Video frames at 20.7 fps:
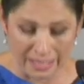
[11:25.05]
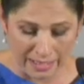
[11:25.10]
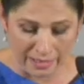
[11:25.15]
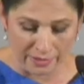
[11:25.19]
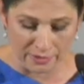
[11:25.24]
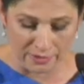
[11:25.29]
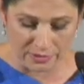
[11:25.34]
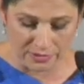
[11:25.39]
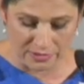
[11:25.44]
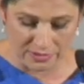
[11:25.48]

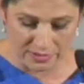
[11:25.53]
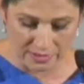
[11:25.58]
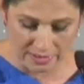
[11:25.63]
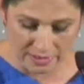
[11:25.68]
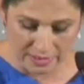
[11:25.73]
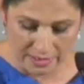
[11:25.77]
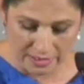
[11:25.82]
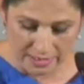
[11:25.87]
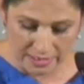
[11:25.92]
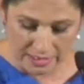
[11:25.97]

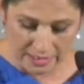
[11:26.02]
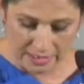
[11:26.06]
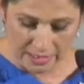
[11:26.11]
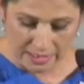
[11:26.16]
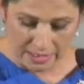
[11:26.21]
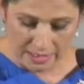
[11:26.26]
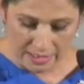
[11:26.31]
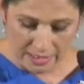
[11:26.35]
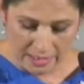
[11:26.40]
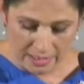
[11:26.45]

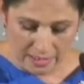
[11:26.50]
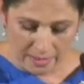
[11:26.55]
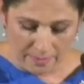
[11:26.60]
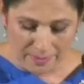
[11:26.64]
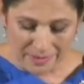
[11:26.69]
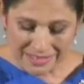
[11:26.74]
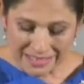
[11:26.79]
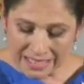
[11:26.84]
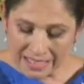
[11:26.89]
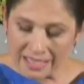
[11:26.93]

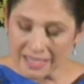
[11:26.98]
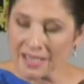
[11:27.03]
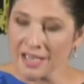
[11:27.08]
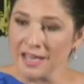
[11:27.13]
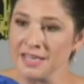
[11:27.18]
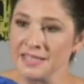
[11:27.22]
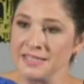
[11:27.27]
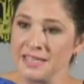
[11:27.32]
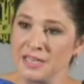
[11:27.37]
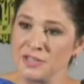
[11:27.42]
But did he
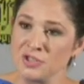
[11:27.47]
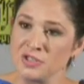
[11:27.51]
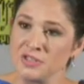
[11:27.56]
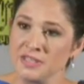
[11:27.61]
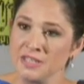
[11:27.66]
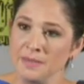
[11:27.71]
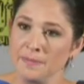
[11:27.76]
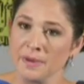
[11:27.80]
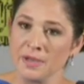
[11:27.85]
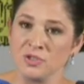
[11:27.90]
cut his
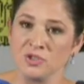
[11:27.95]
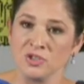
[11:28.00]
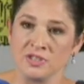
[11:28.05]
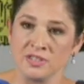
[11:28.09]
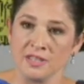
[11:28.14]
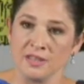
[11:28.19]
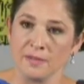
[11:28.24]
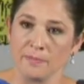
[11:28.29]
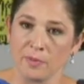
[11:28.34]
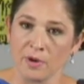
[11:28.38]
agency
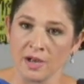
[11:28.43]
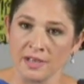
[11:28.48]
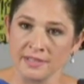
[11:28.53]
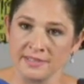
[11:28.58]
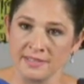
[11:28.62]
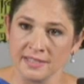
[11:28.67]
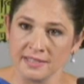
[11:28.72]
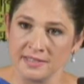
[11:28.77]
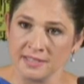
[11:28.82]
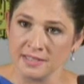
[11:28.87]
budgets in the
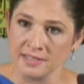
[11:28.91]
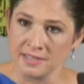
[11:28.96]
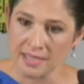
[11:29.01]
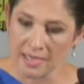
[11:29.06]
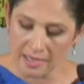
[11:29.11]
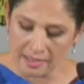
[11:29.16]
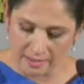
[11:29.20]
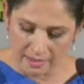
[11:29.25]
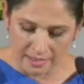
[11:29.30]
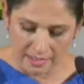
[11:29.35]
process and
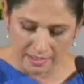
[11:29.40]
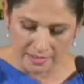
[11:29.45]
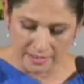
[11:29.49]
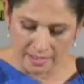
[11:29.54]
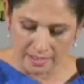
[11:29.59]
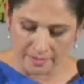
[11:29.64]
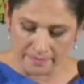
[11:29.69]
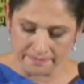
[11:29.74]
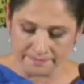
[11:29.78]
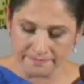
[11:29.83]
tighten things
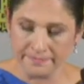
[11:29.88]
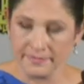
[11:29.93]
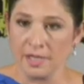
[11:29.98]
up?